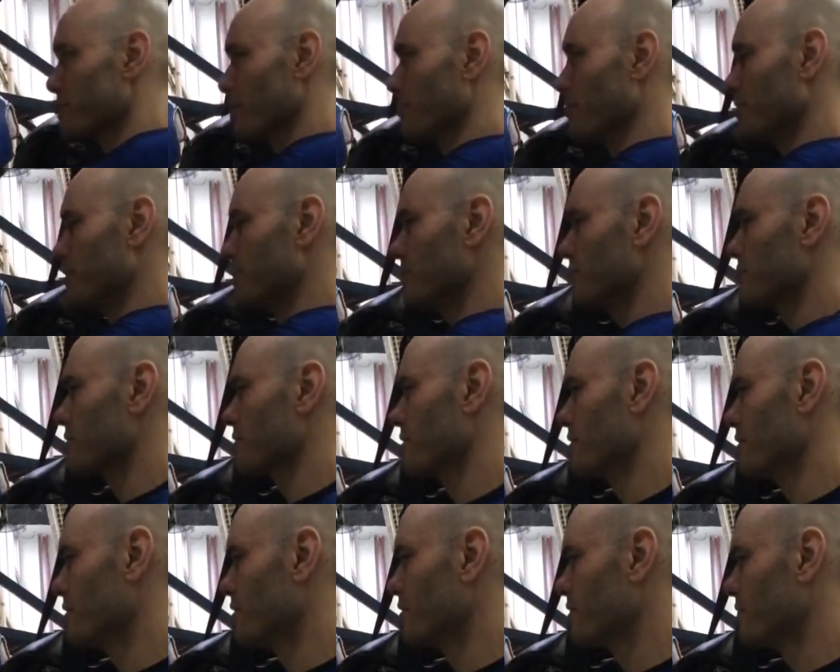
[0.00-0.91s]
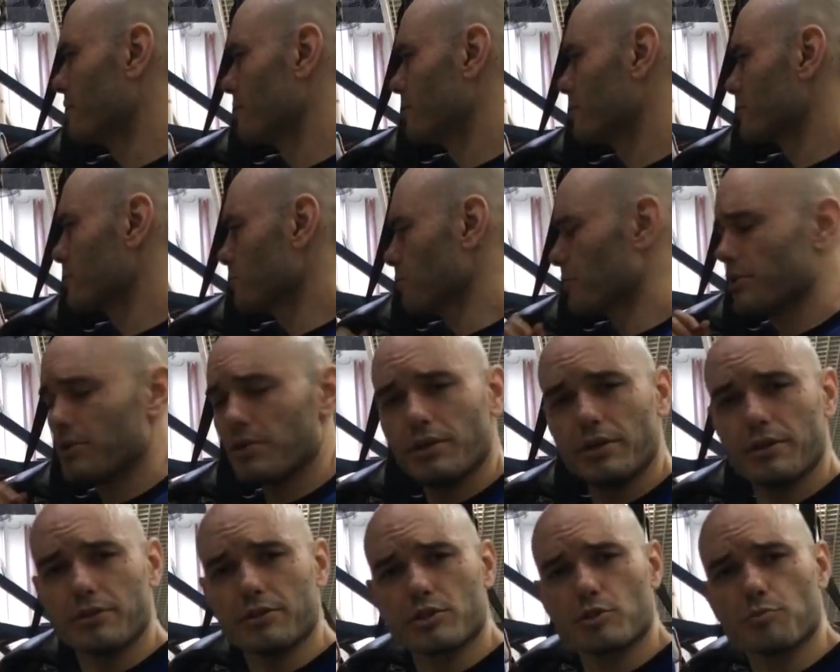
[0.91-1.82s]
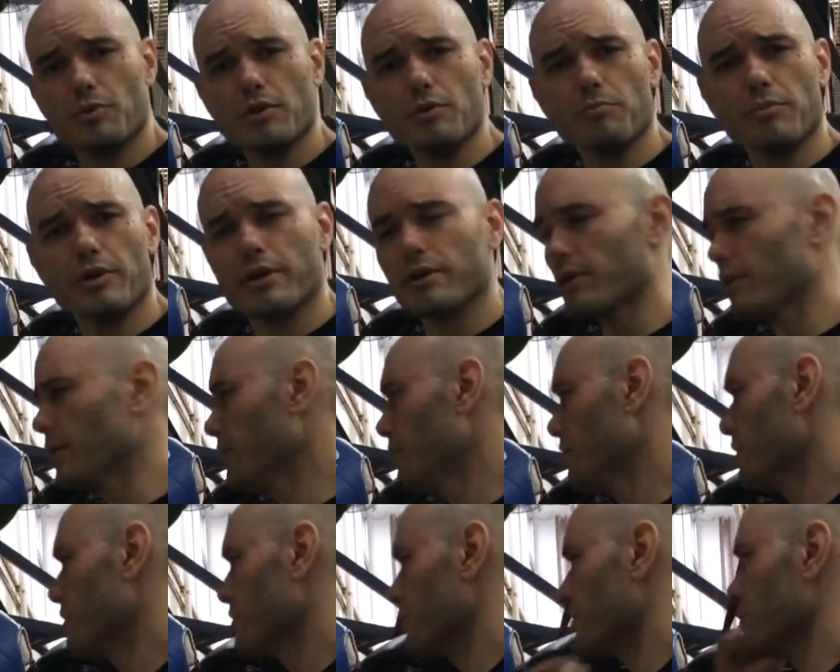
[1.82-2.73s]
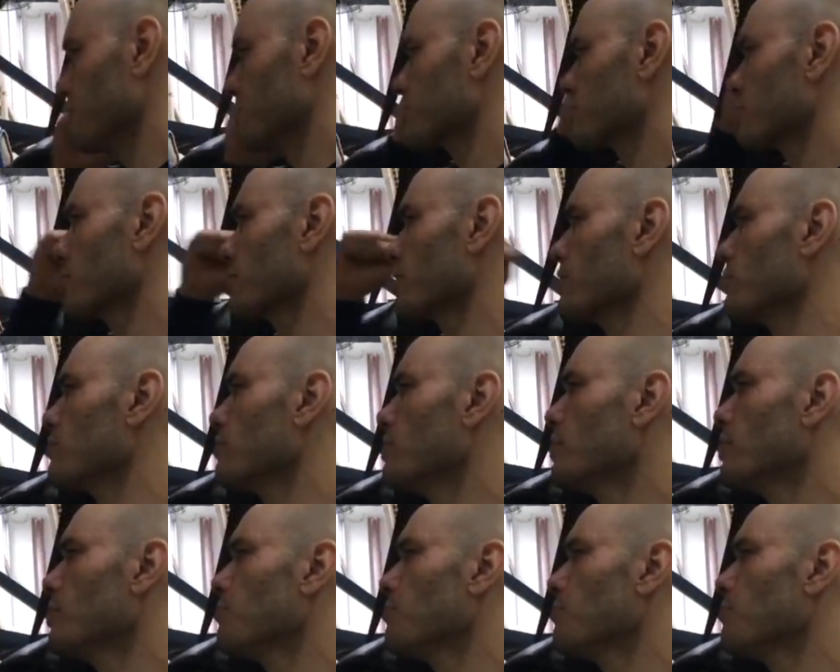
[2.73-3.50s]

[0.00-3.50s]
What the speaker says: time I teach somebody to hit the speed bag, they always start out